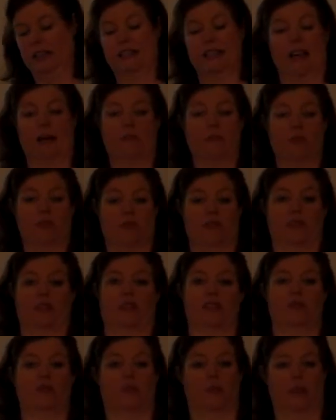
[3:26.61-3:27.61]
Examples of
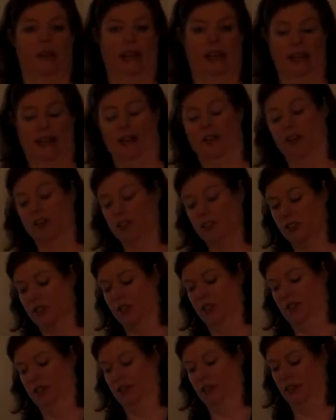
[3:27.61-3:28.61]
this would be
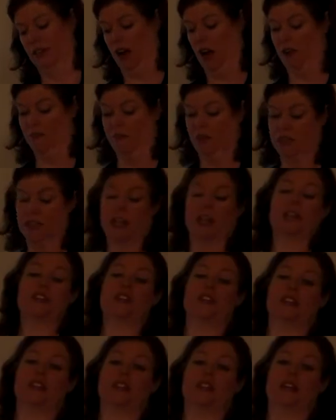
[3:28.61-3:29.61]
letters,
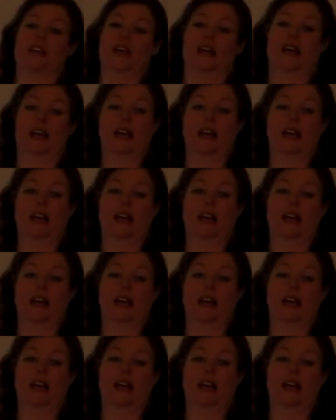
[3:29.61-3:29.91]
conversations,